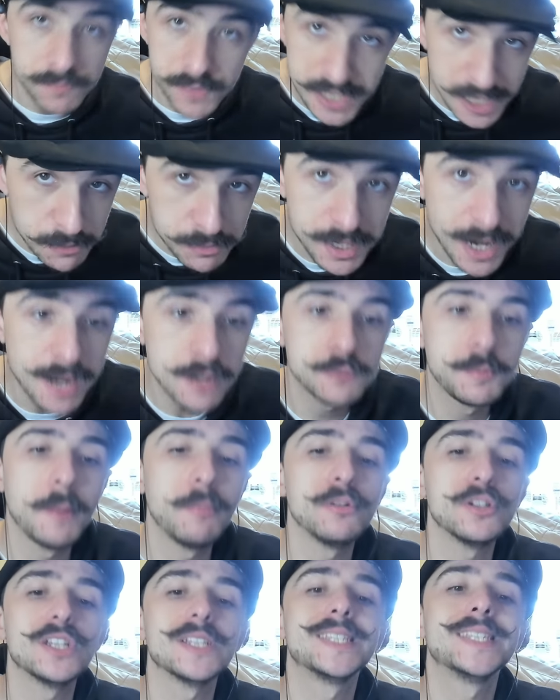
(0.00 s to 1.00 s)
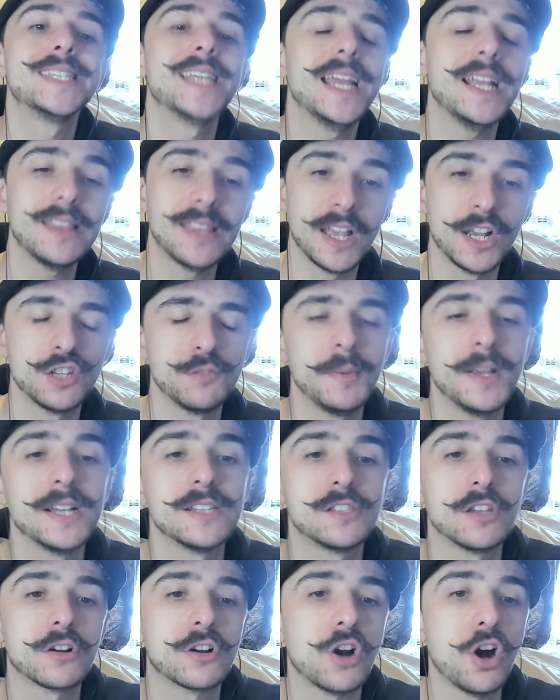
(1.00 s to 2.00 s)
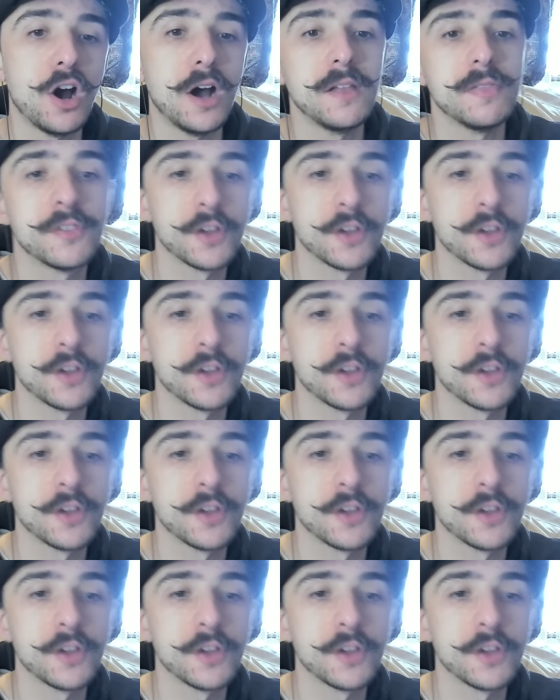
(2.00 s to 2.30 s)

Sometimes people just say things because they're caught